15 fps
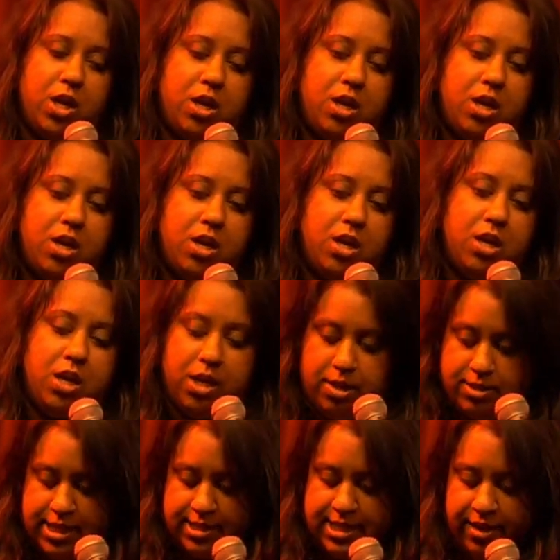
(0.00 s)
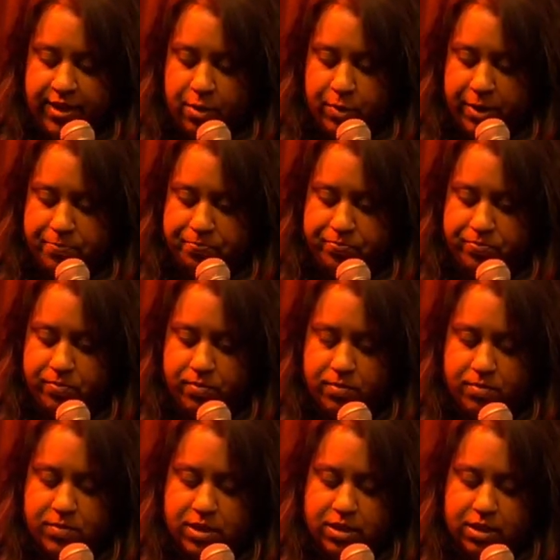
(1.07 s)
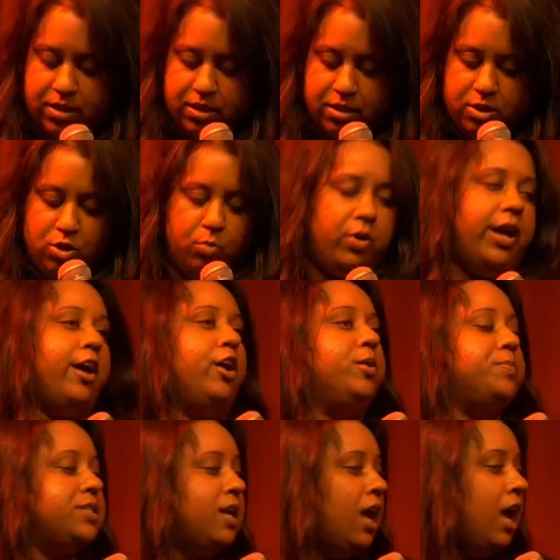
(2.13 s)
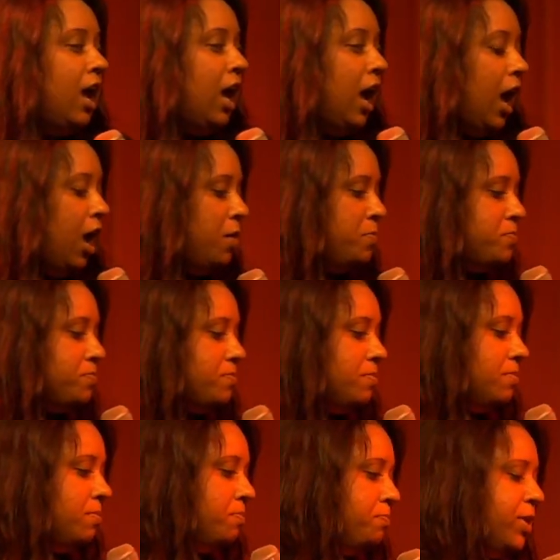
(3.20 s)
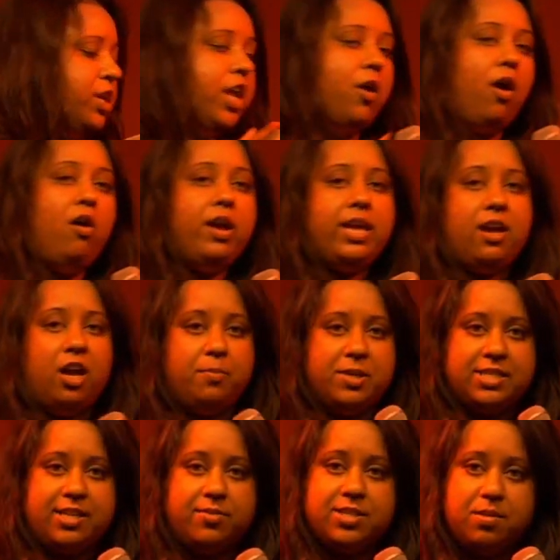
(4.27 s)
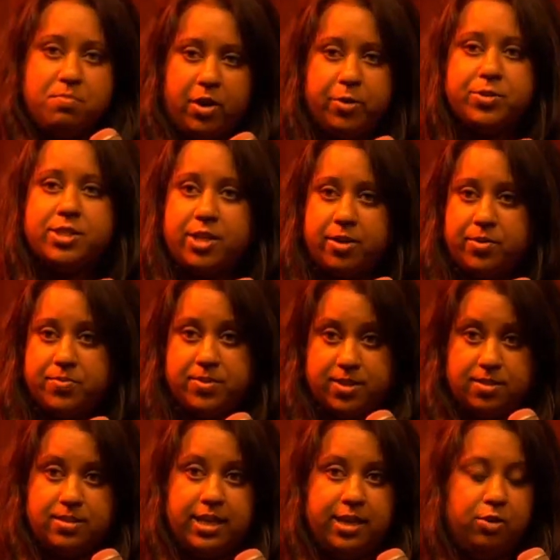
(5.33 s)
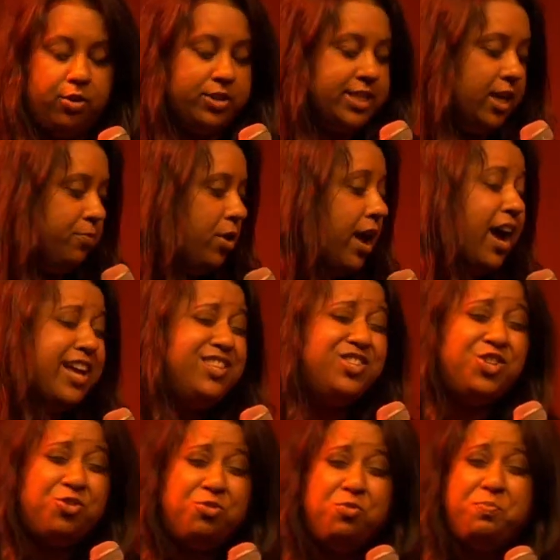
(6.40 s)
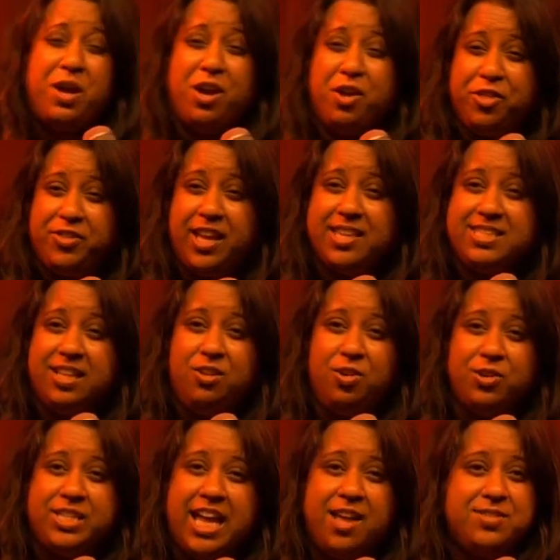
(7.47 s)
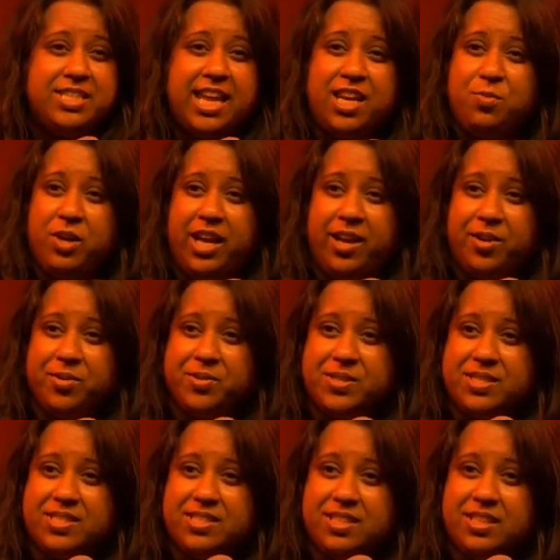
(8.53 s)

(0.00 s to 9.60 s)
So that's how that went. Not what I hoped. But you know, I missed out on some milestones in lockdown, right? I had 2 birthdays in lockdown, did anyone else?